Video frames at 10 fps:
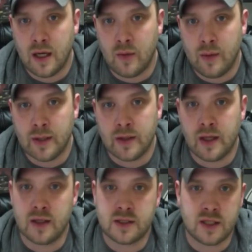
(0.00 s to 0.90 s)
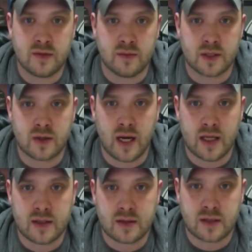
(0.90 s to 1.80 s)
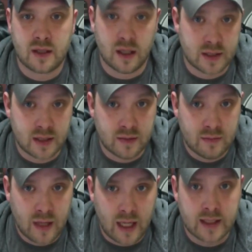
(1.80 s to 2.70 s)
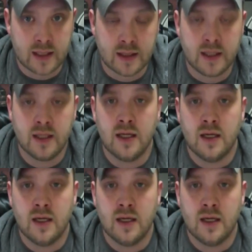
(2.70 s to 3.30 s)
we build all our sites from scratch, custom, ideally,